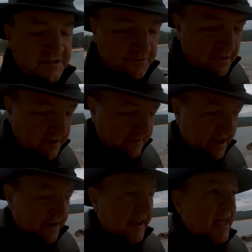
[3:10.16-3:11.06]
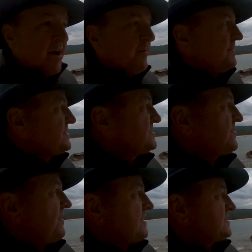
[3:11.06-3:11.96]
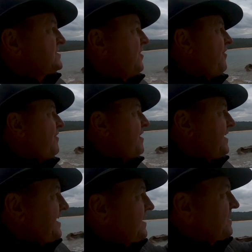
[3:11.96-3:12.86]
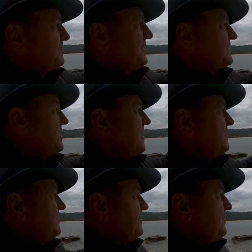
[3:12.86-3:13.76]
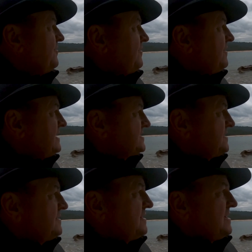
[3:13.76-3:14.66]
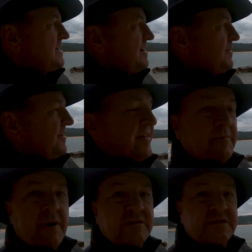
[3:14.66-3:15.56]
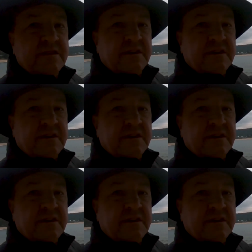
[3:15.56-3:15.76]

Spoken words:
is right about now. We've just got the tiny little bit of colour on the horizon, but I think most of